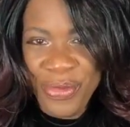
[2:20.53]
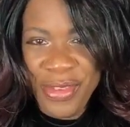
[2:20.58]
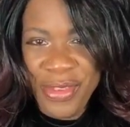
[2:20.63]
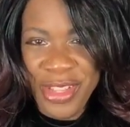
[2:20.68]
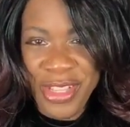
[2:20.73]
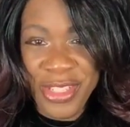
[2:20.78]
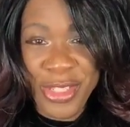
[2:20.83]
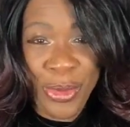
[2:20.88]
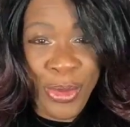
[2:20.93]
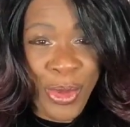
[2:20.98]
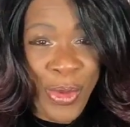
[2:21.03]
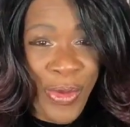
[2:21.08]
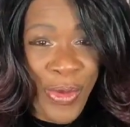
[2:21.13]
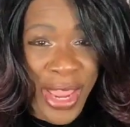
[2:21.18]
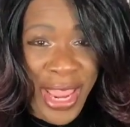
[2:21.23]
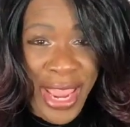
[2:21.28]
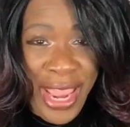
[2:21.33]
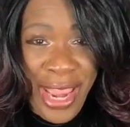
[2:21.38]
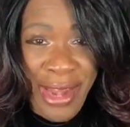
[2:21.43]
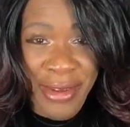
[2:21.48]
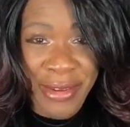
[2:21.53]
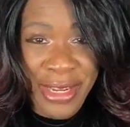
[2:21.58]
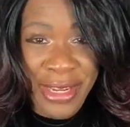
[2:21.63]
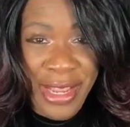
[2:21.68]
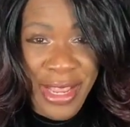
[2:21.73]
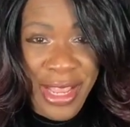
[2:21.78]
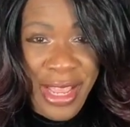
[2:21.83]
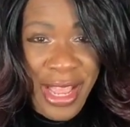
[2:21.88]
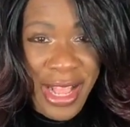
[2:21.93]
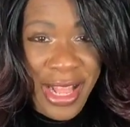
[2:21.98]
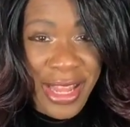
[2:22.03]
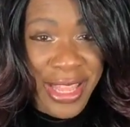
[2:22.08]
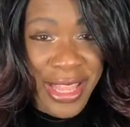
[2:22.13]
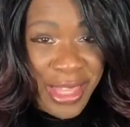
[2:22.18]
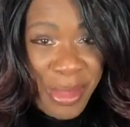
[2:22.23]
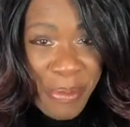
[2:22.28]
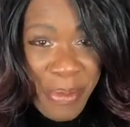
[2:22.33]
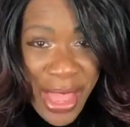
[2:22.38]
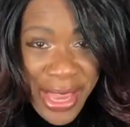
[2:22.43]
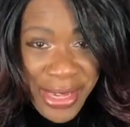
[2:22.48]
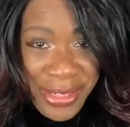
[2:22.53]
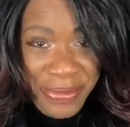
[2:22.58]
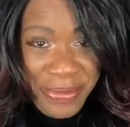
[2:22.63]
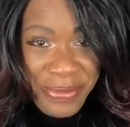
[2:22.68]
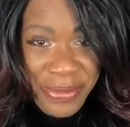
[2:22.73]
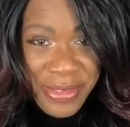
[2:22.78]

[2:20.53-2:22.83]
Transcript: So go ahead, click the button,